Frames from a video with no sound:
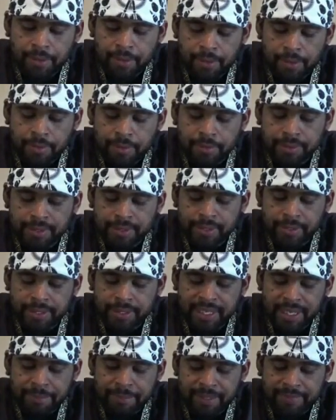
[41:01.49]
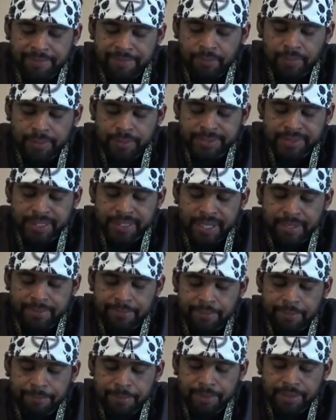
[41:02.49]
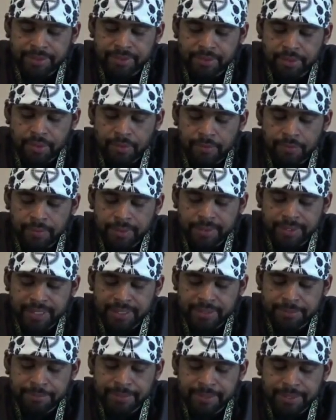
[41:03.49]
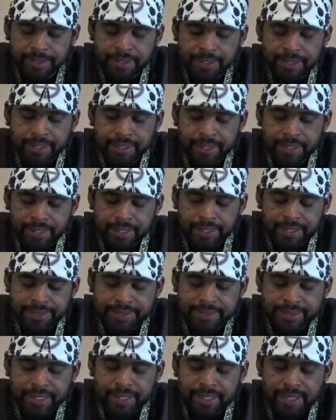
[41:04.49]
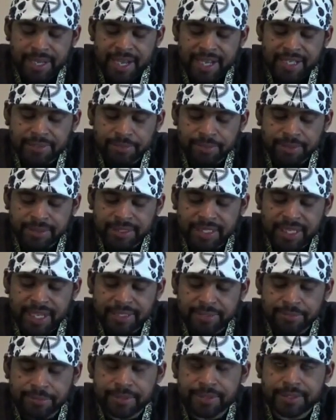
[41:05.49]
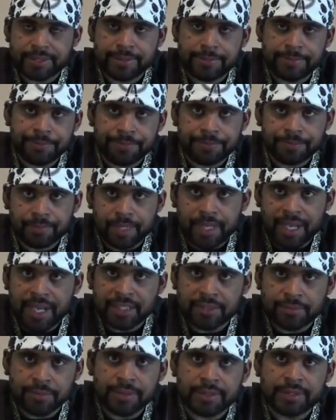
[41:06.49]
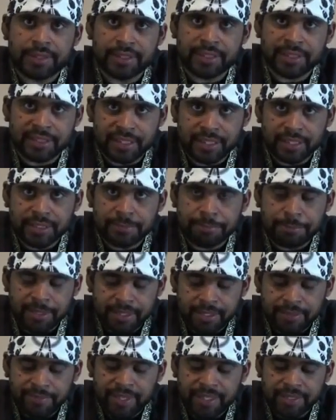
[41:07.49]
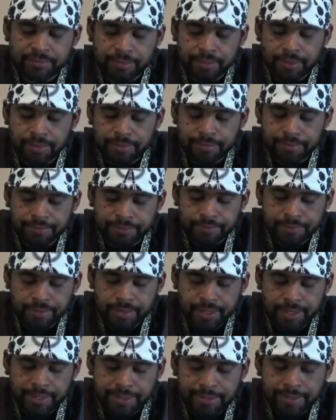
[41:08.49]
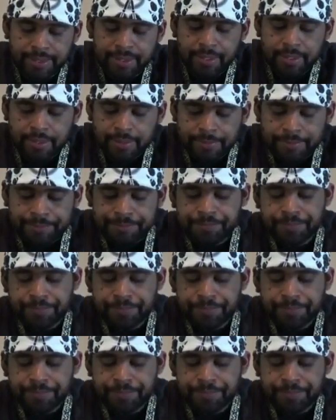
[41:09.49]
and behold, there came a voice out of a bush over against me, and said, Ezra, Ezra. Ezra is speaking of Ezra, okay?